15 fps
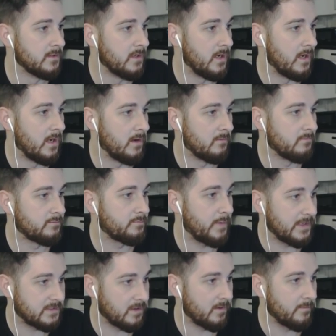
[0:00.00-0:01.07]
Um,
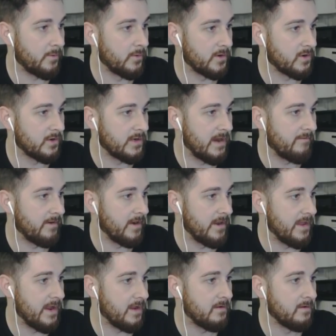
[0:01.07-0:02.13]
picked up the ball in a good area
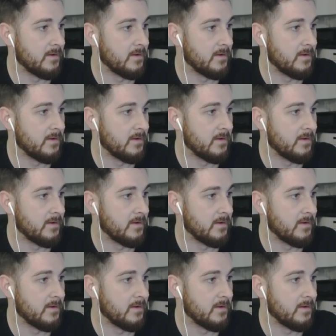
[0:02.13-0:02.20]
there.